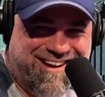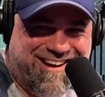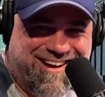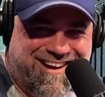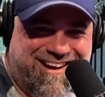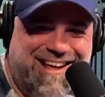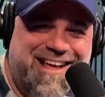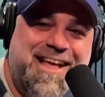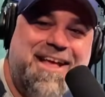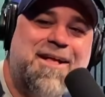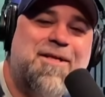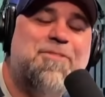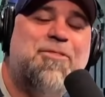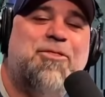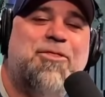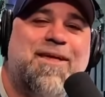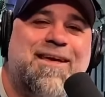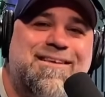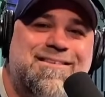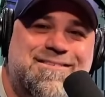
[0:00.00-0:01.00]

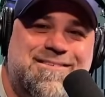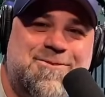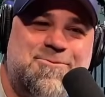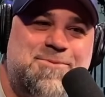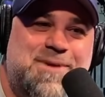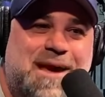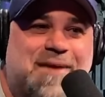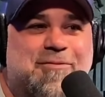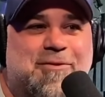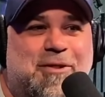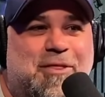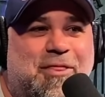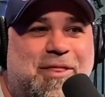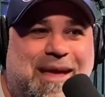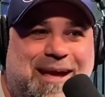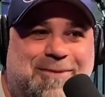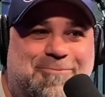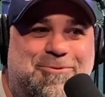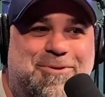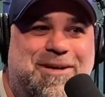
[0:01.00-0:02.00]
Things you never
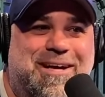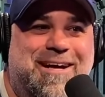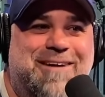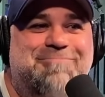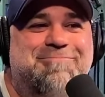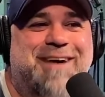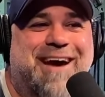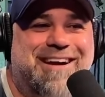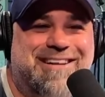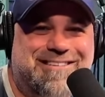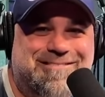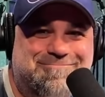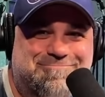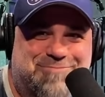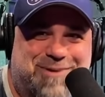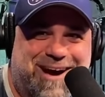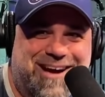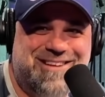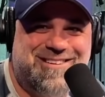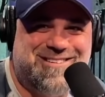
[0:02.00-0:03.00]
think will come back to
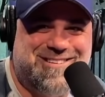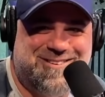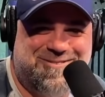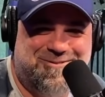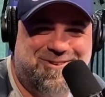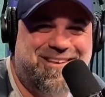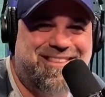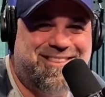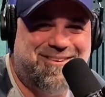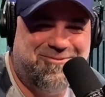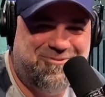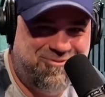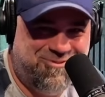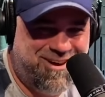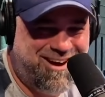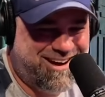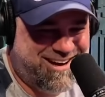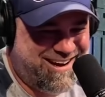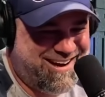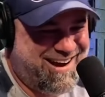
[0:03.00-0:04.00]
bite you in the fucking